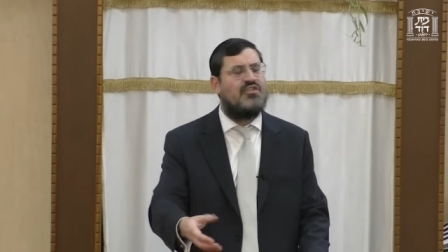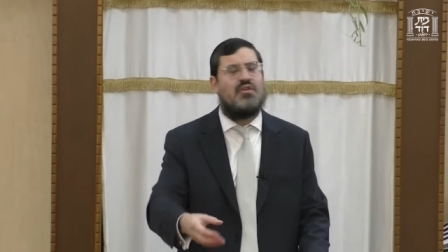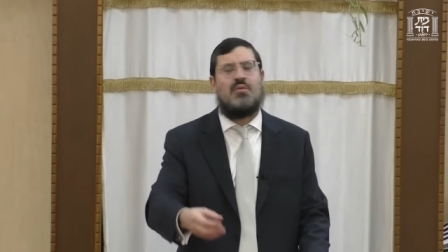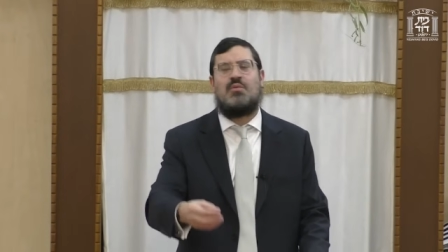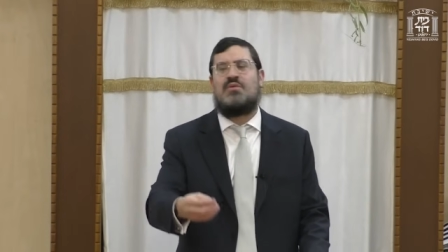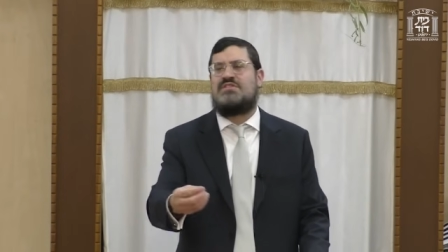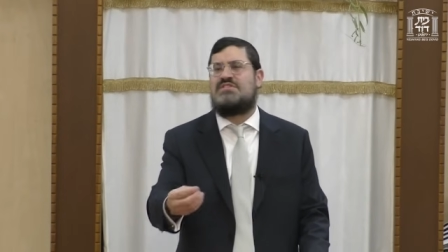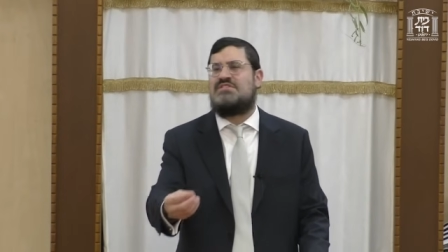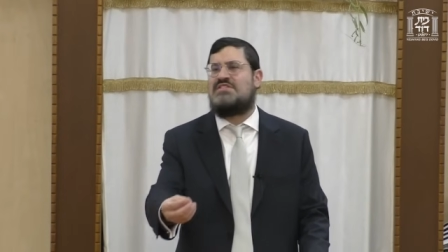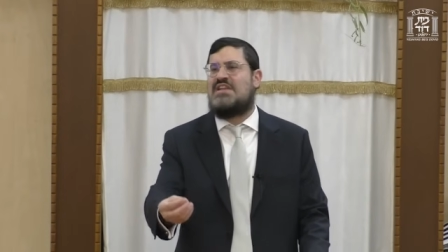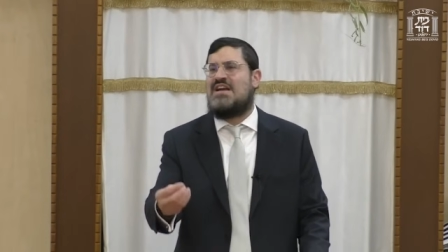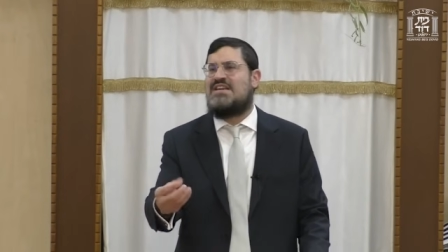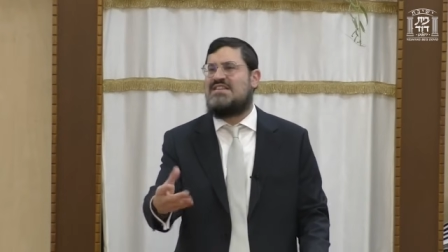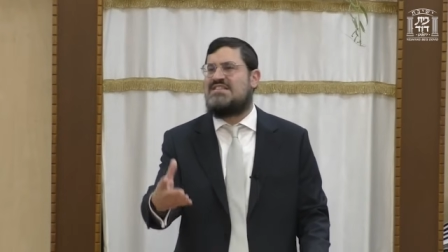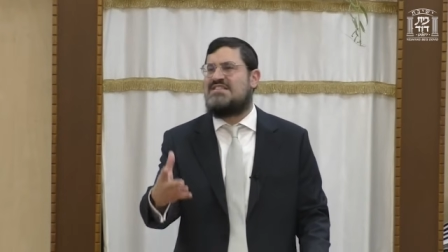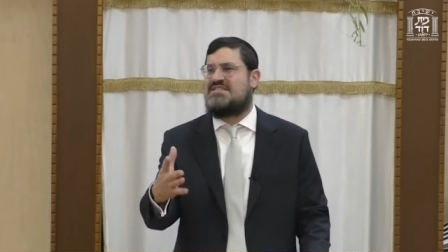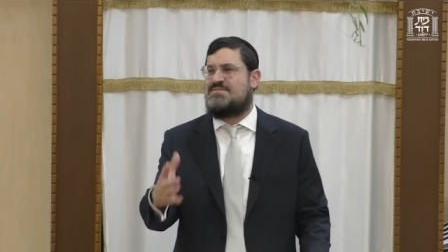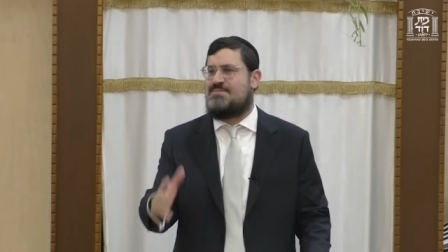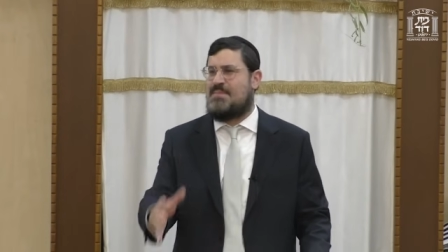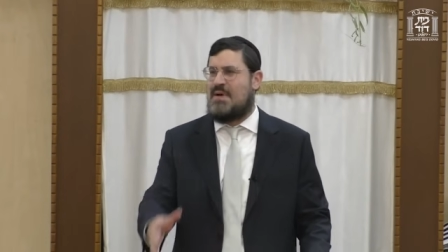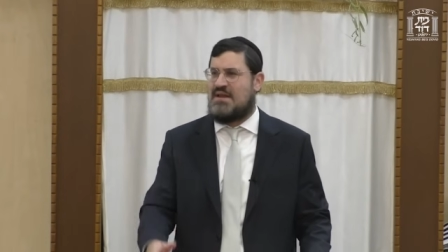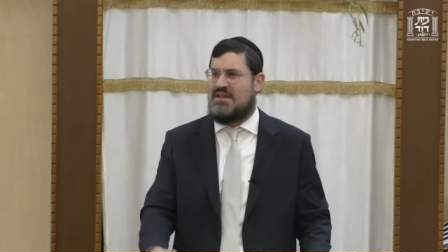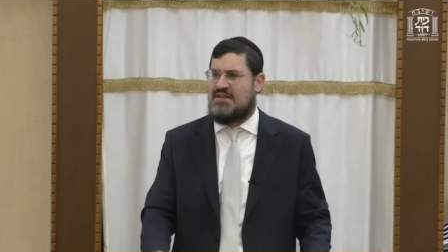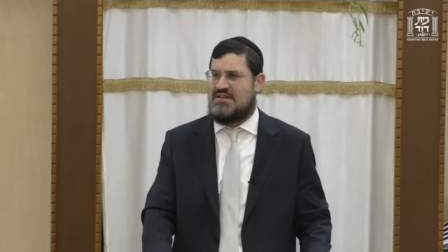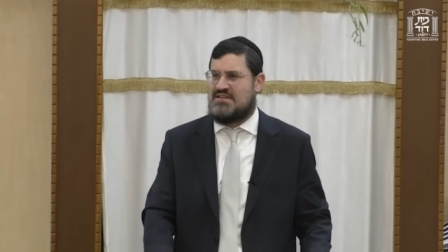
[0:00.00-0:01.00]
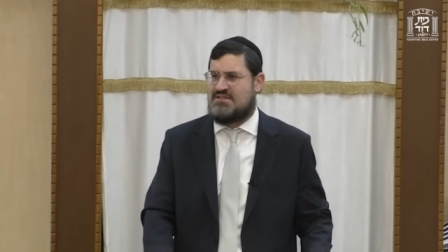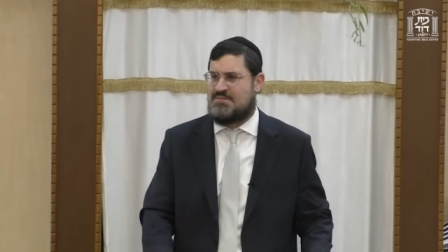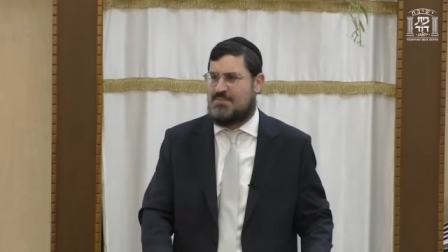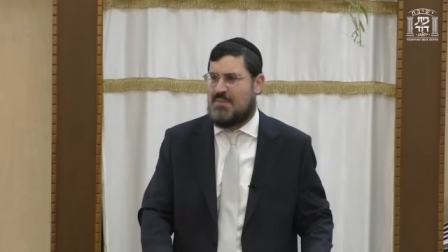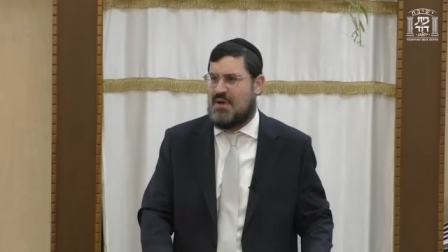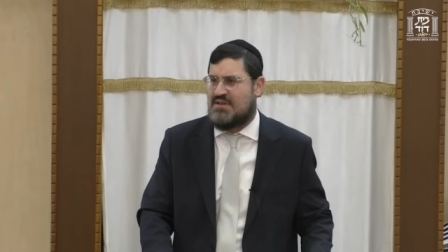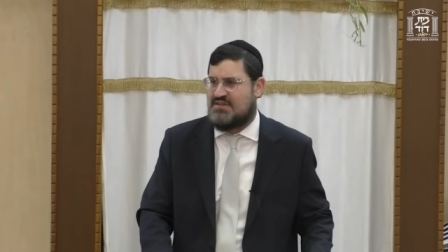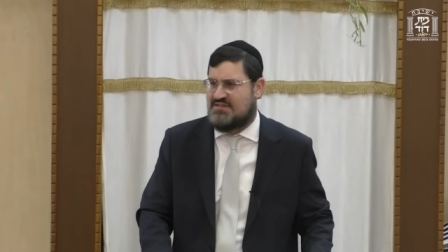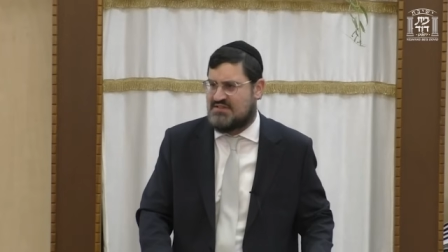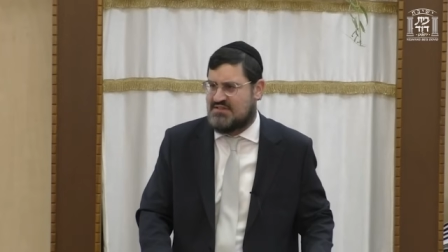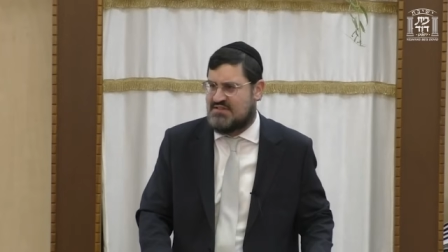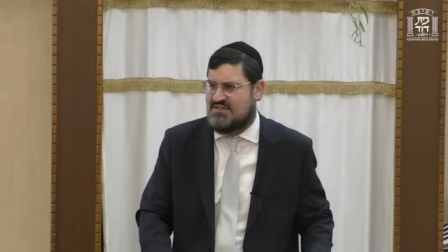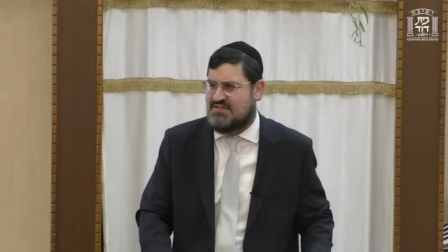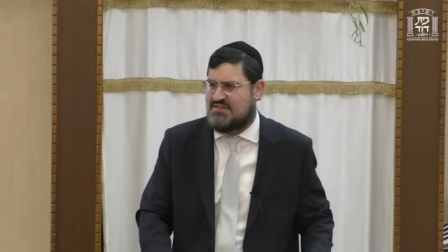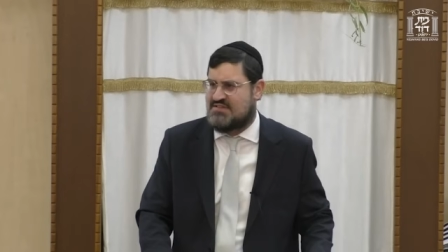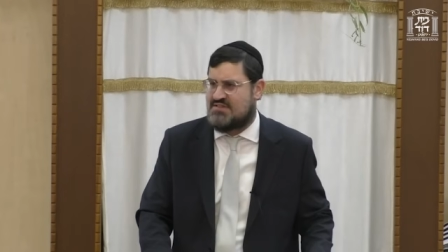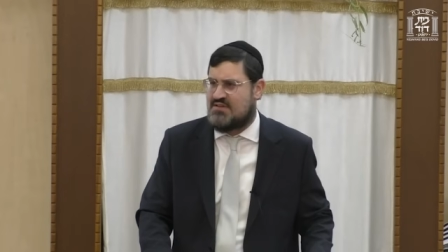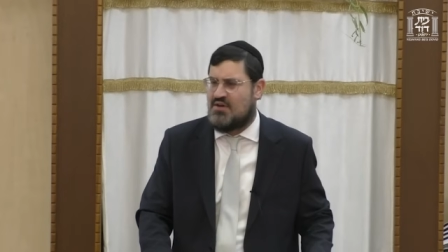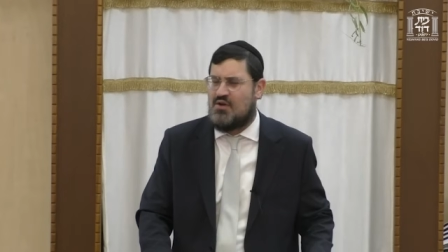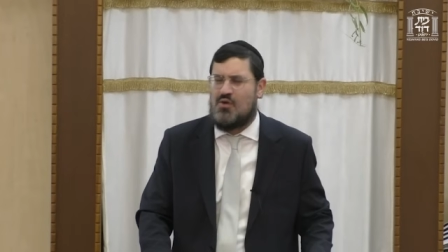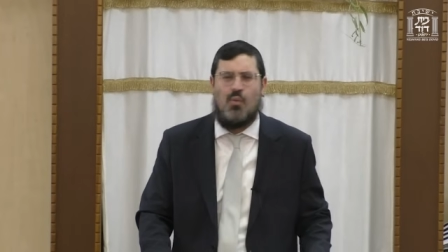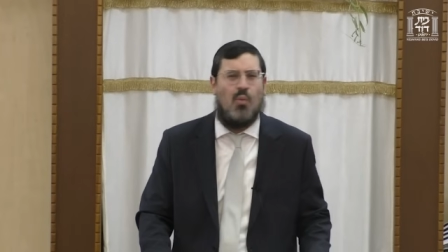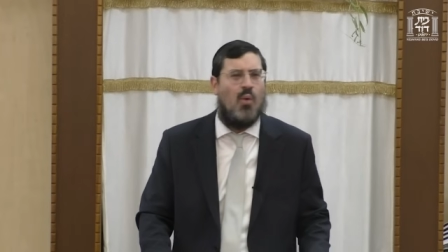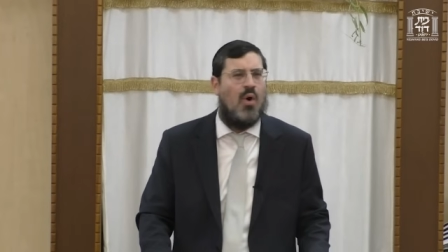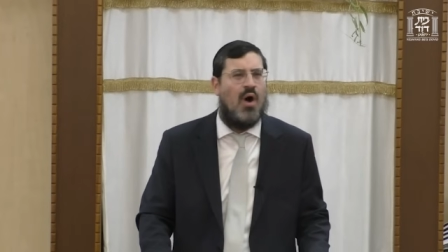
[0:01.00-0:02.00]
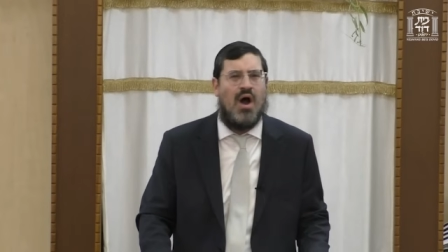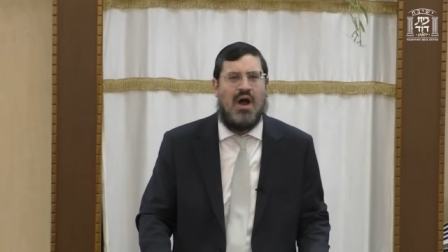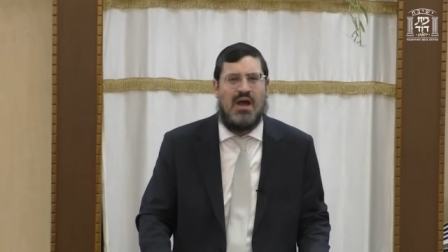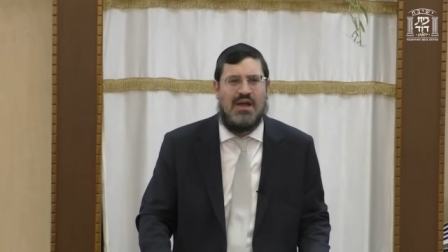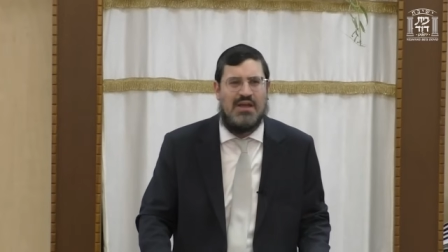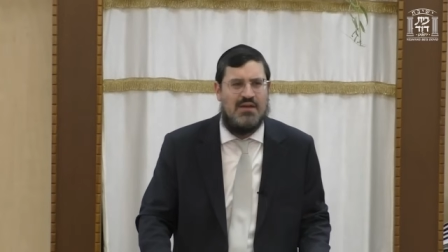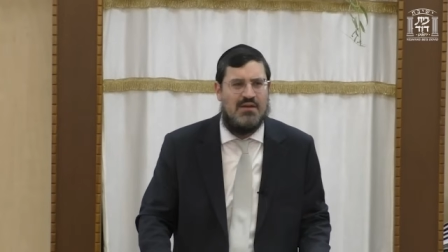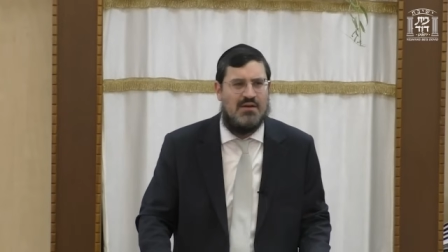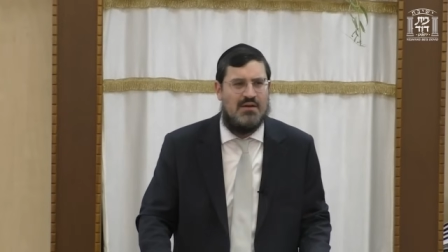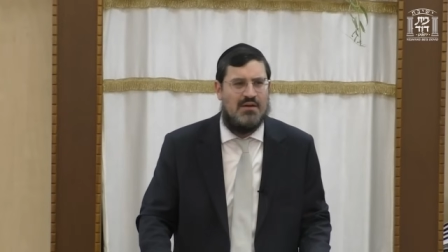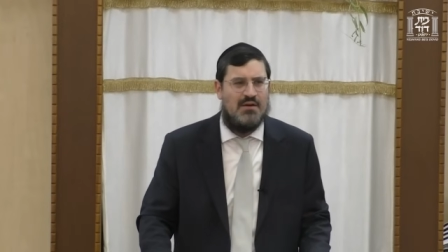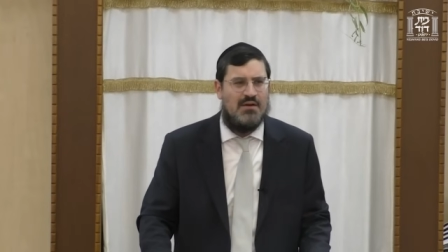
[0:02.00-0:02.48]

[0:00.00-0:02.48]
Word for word: there was nice smelling spices. Why?